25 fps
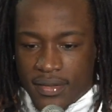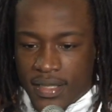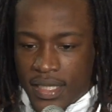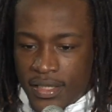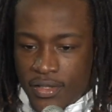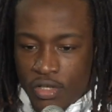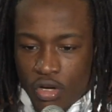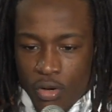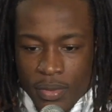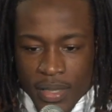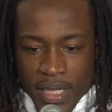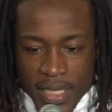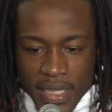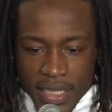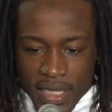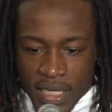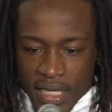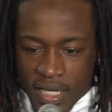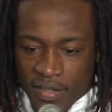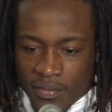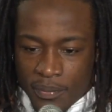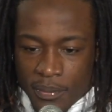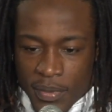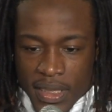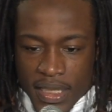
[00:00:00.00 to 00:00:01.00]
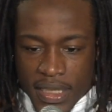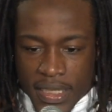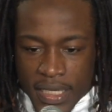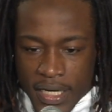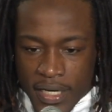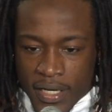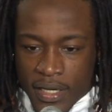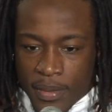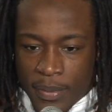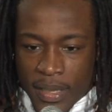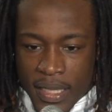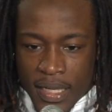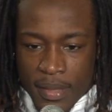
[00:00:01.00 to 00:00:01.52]
told me that he loved me, he
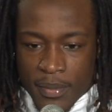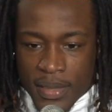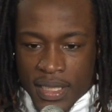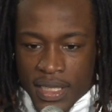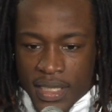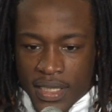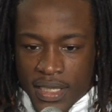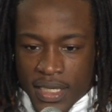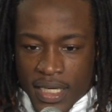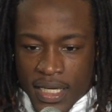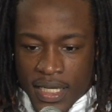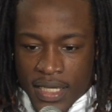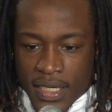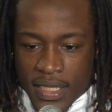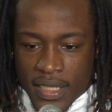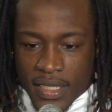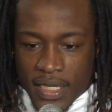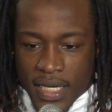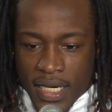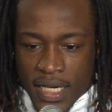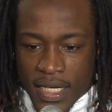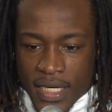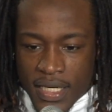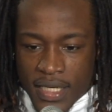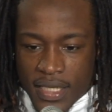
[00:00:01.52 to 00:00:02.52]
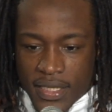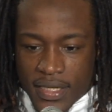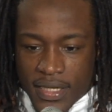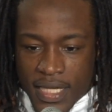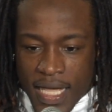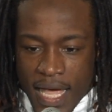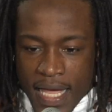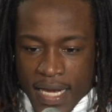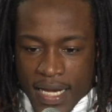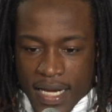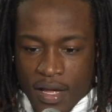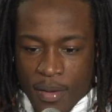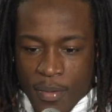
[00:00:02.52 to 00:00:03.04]
cared about me, and
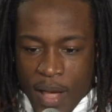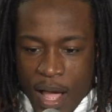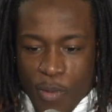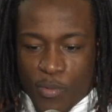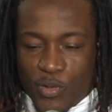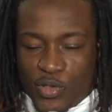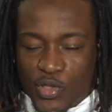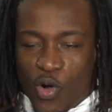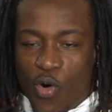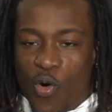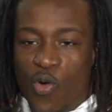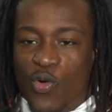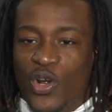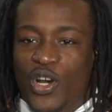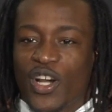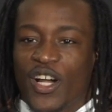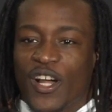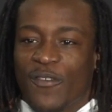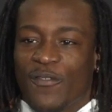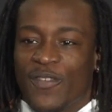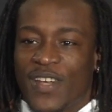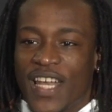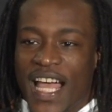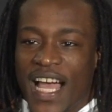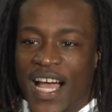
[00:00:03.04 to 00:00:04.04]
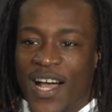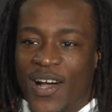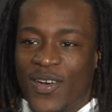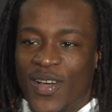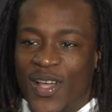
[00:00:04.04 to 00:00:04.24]
that I was old enough now.